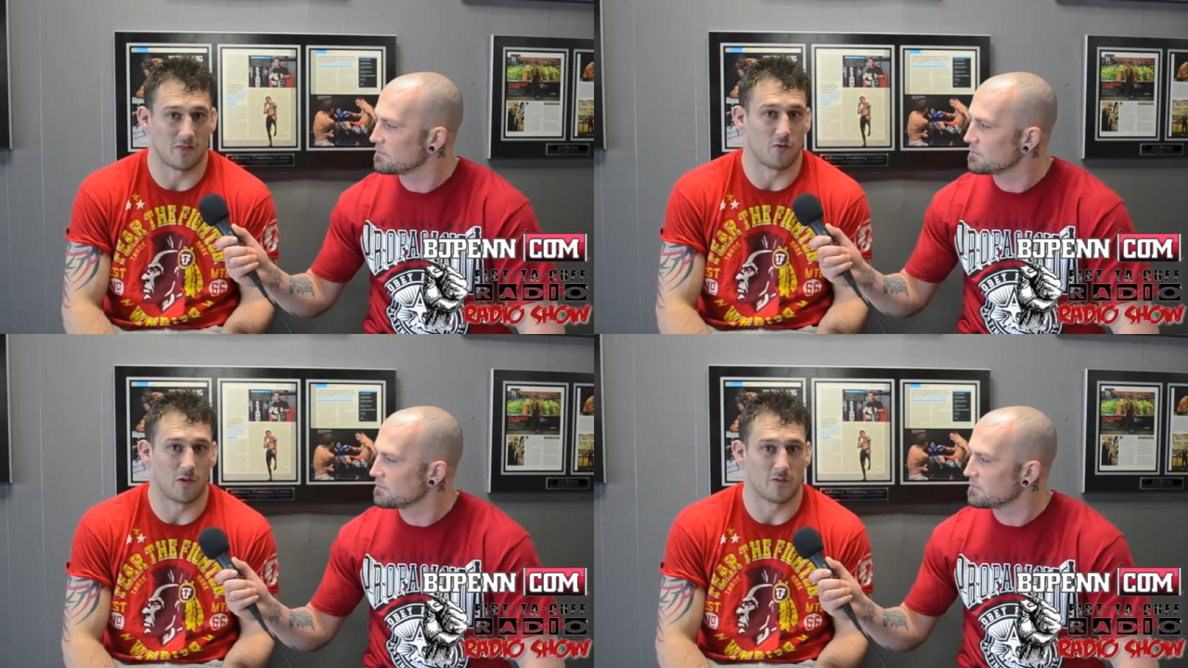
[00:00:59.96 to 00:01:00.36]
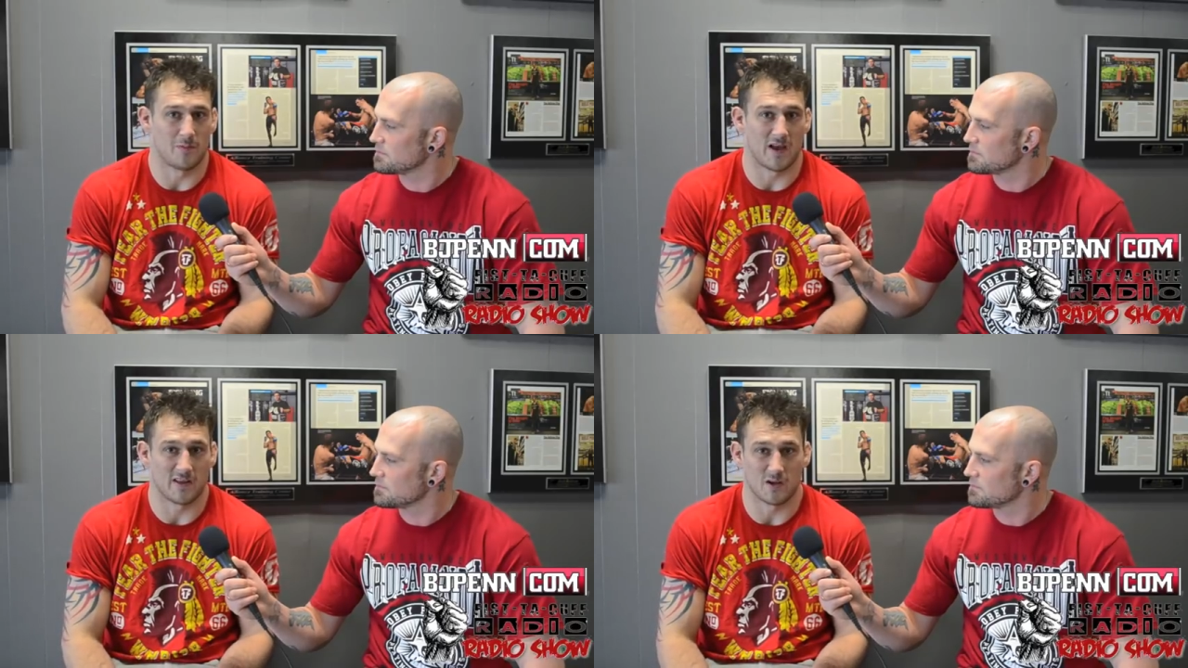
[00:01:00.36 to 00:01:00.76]
Speaker 1: have thought that was
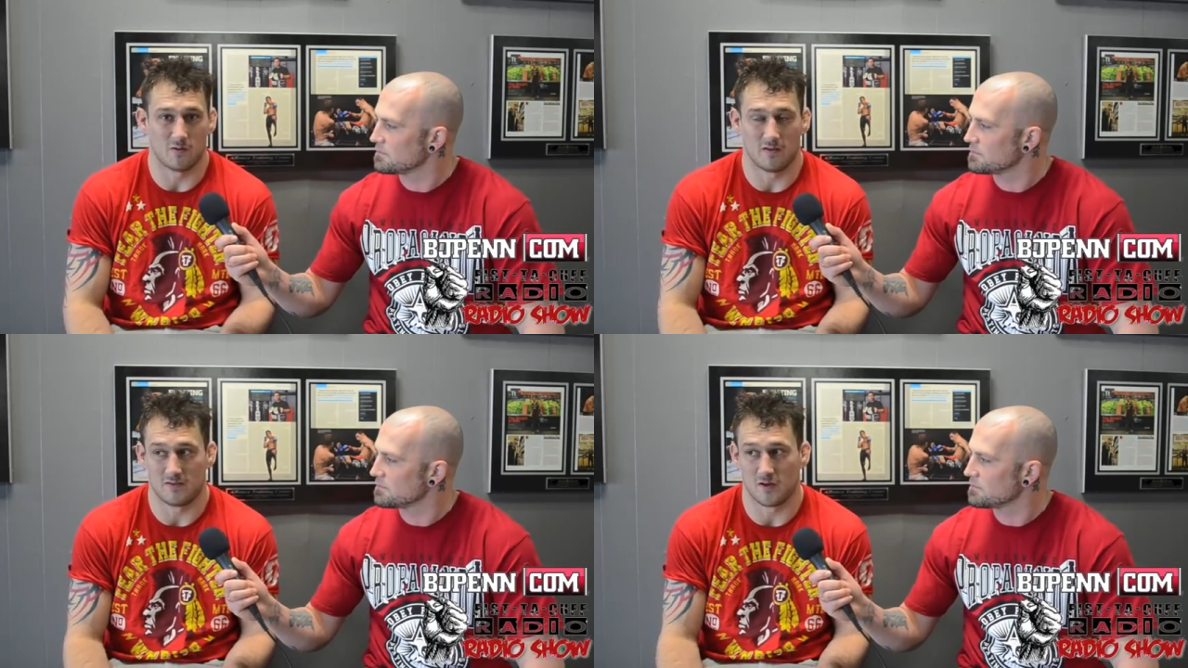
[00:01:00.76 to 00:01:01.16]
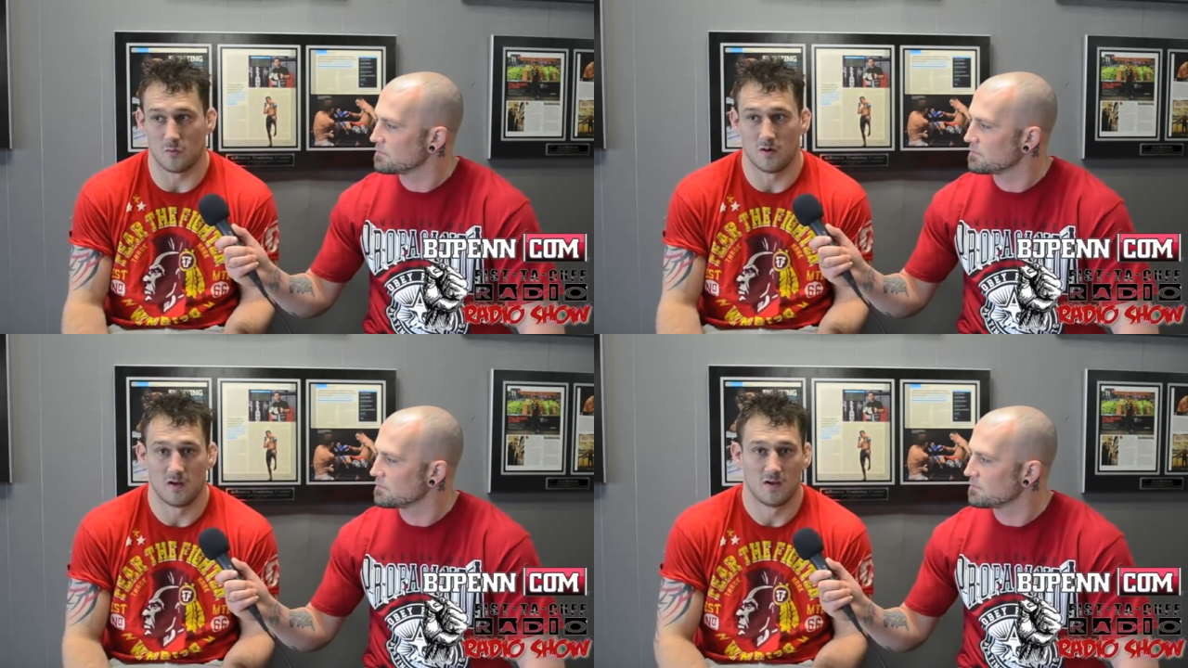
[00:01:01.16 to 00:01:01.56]
better. You,
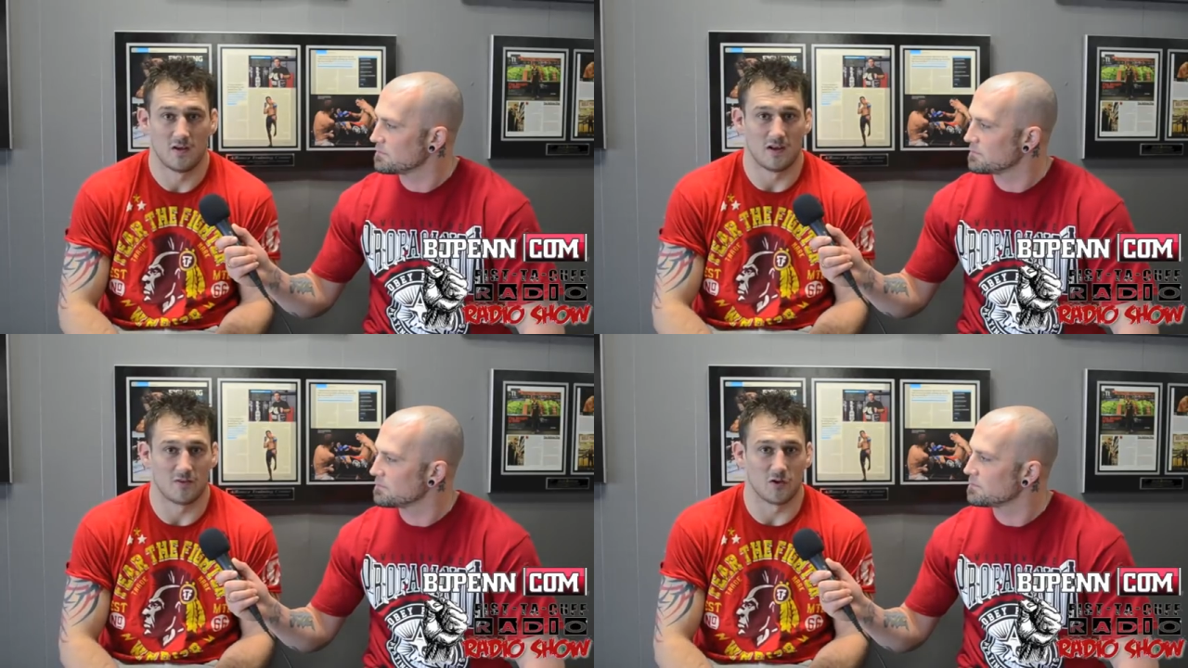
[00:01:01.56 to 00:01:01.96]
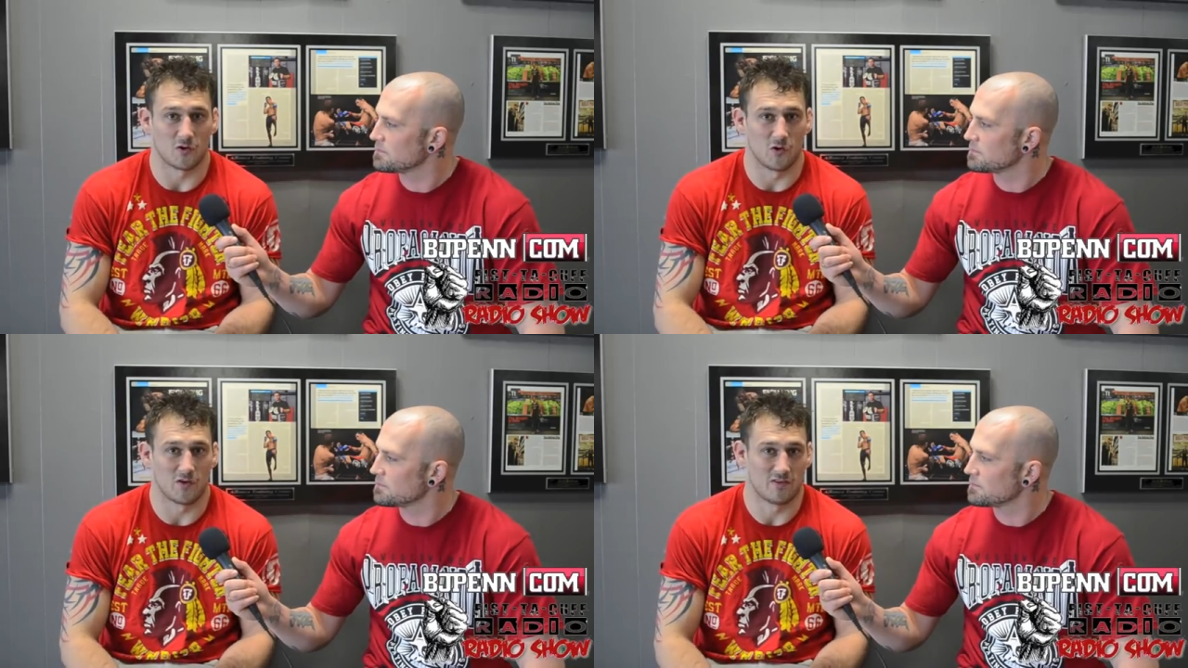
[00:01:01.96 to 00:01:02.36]
so it's
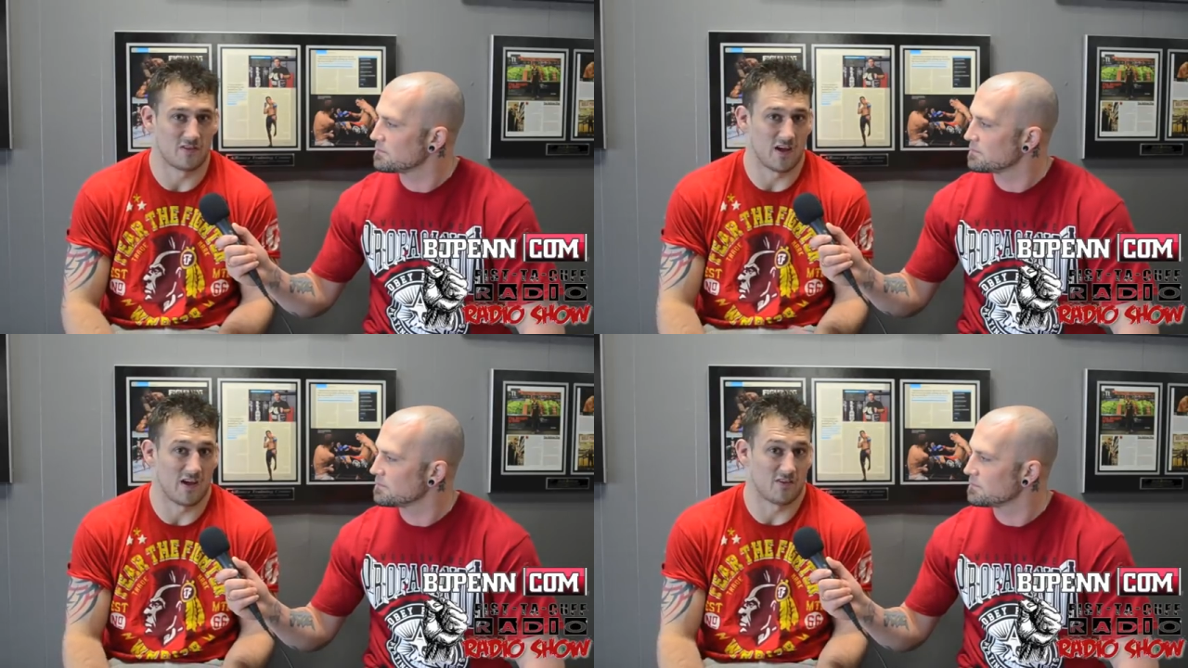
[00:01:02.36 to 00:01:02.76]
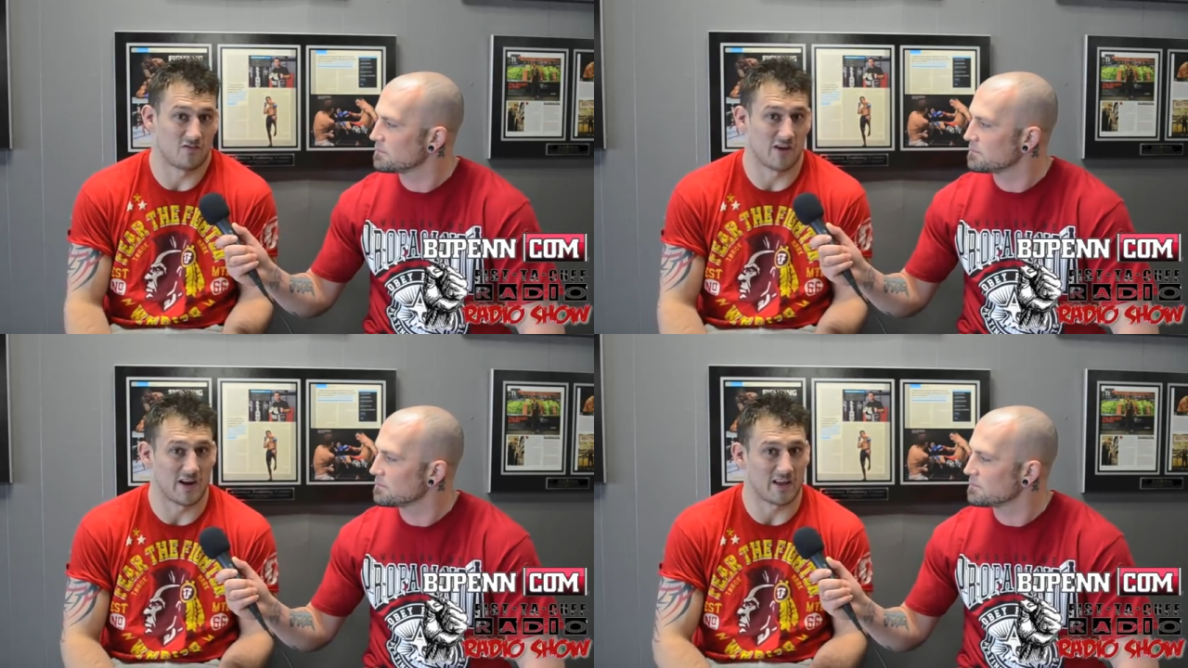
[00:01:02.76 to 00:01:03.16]
all good. It's, uh,
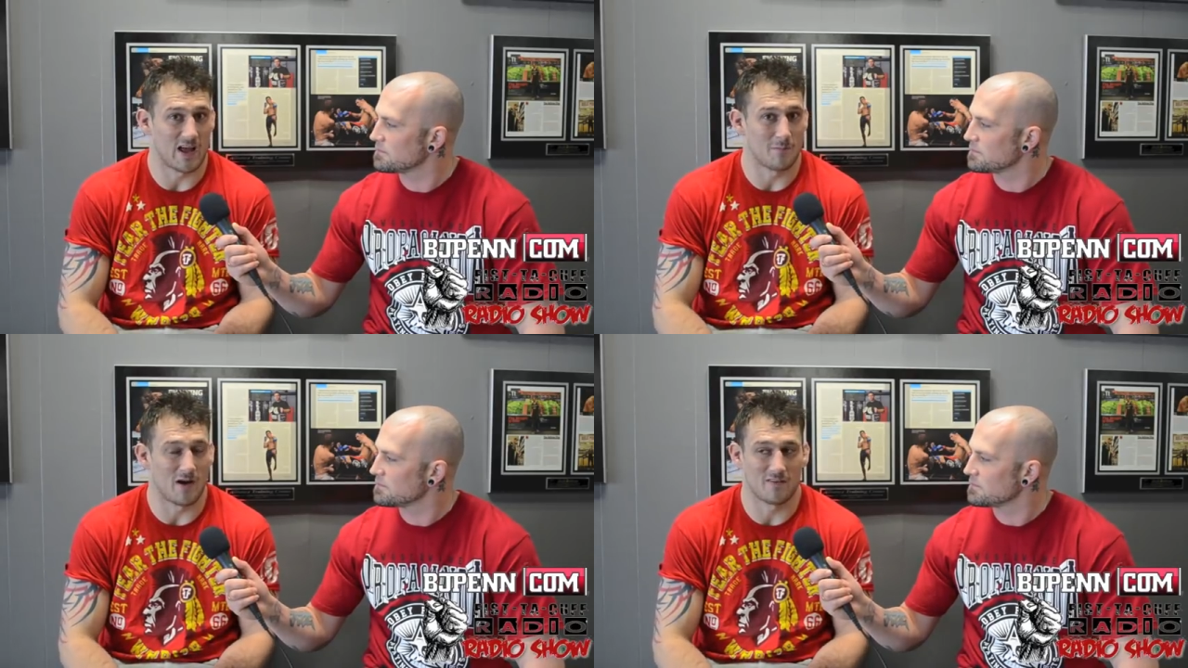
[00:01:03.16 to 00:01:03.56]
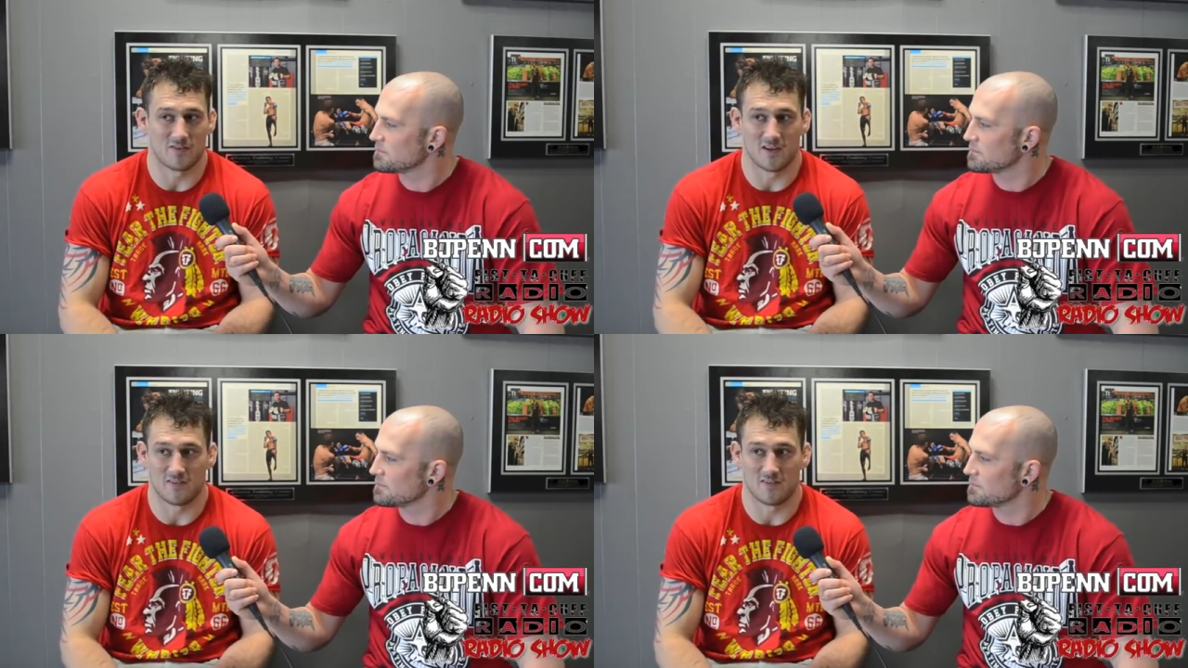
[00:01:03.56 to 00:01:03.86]
just train again, man. So